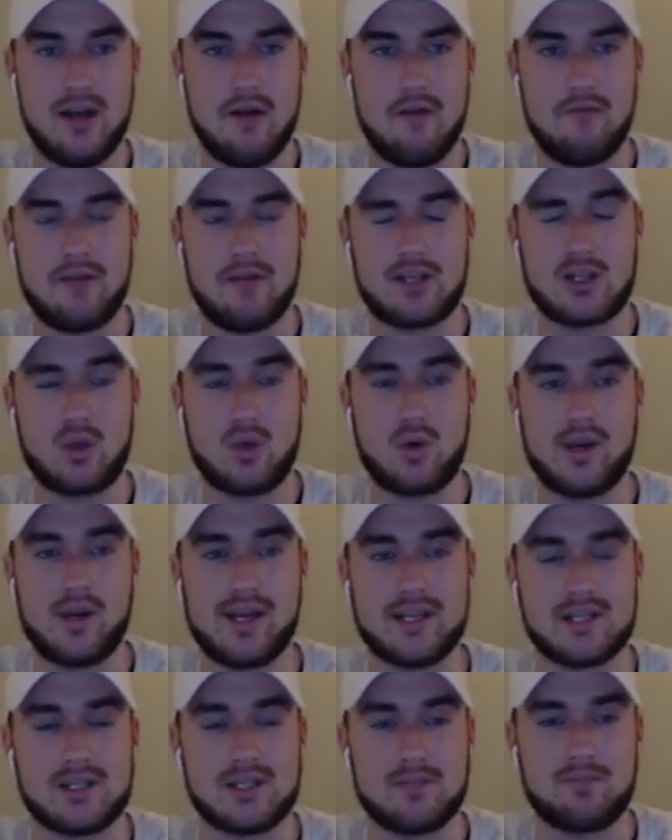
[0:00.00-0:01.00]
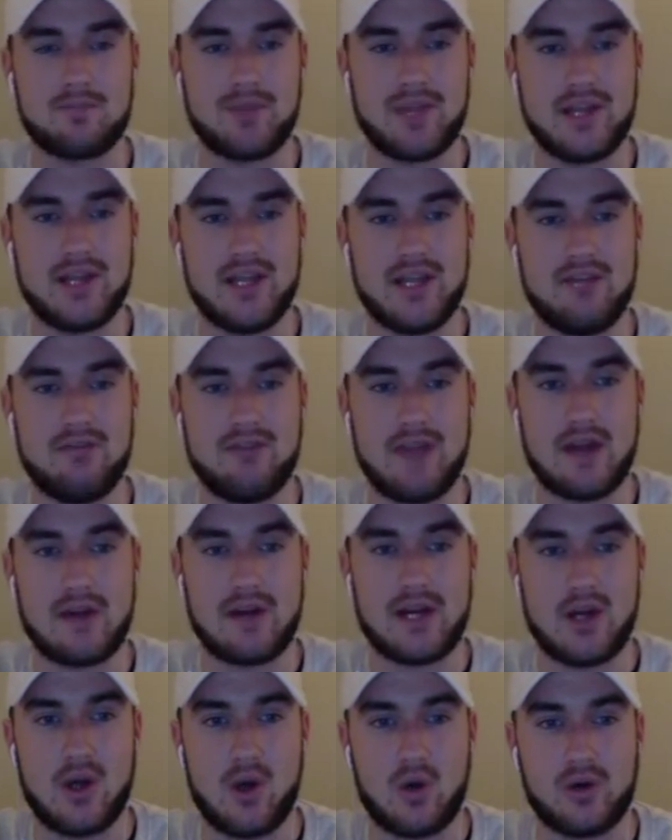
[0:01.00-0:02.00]
victorious in the
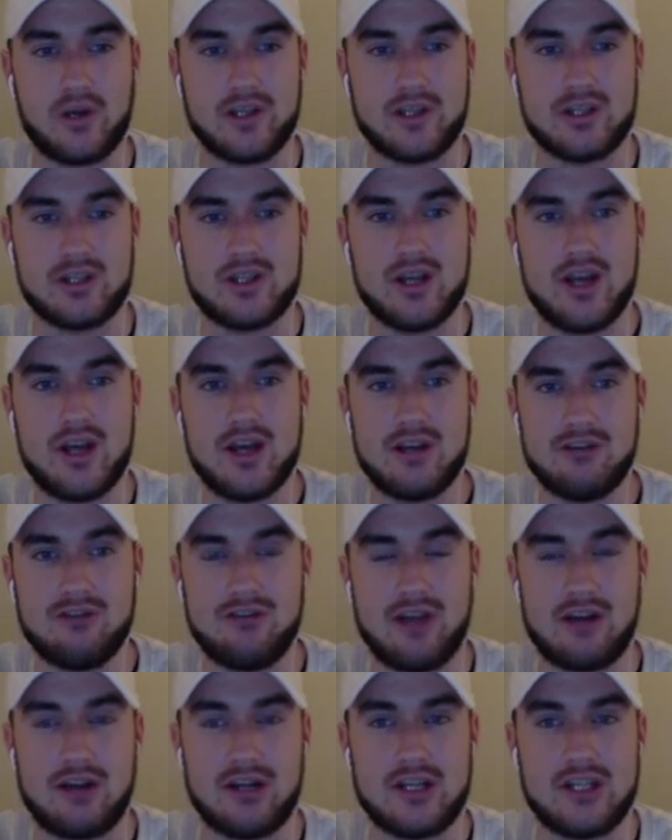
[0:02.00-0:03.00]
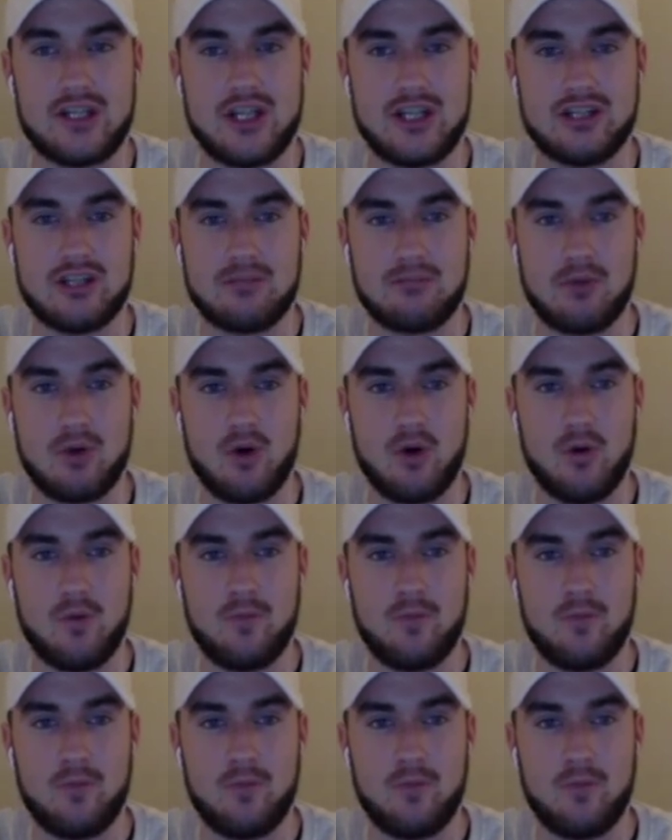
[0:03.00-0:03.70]
very orange, very Cheez-It Bowl.